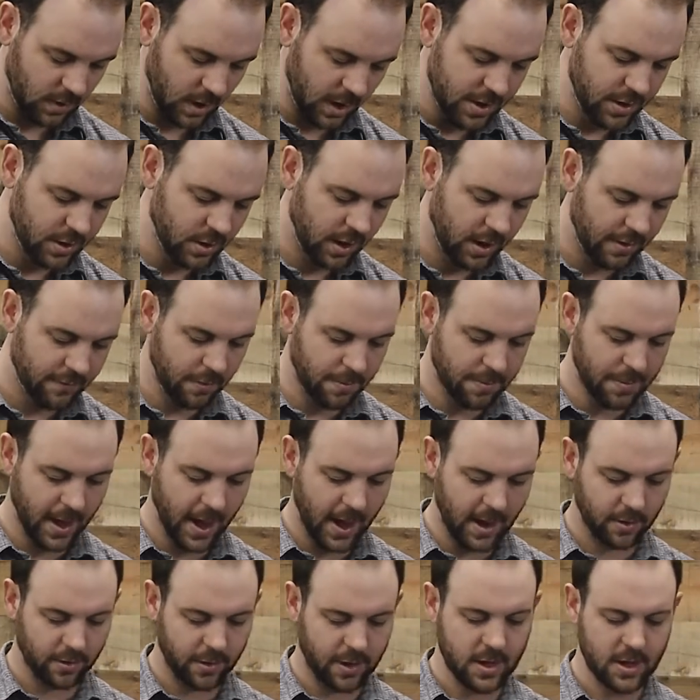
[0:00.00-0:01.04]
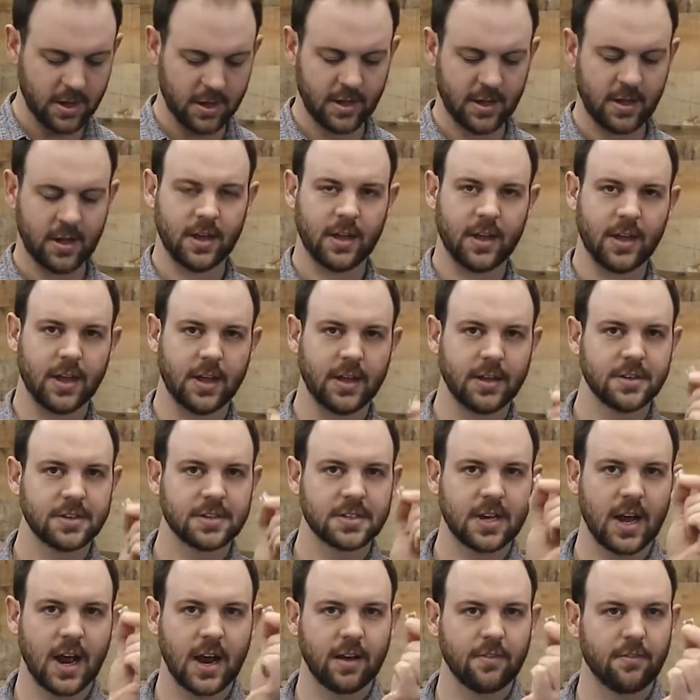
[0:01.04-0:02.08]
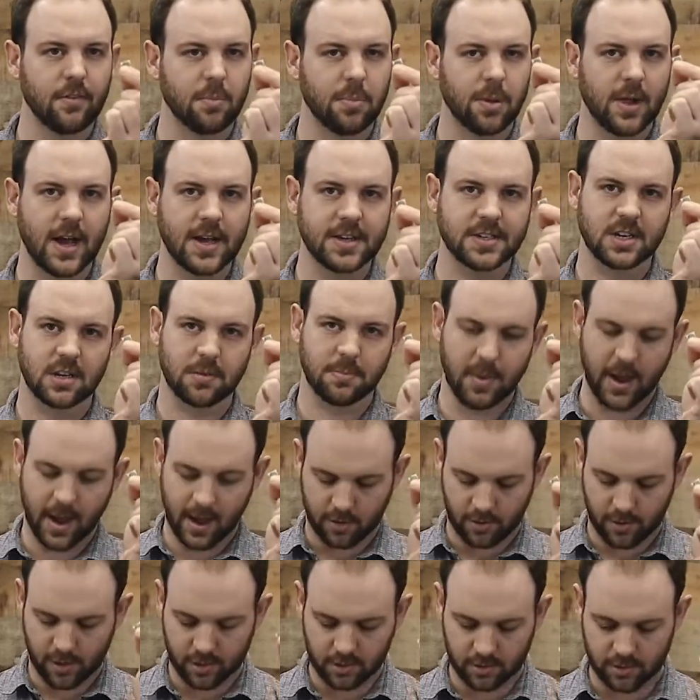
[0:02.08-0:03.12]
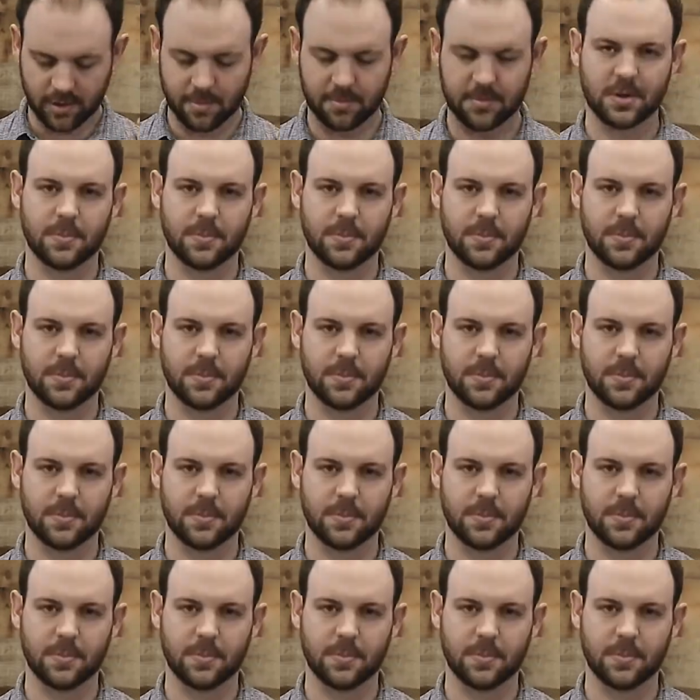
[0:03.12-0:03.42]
and you'll have a battery inside of a plastic battery clip.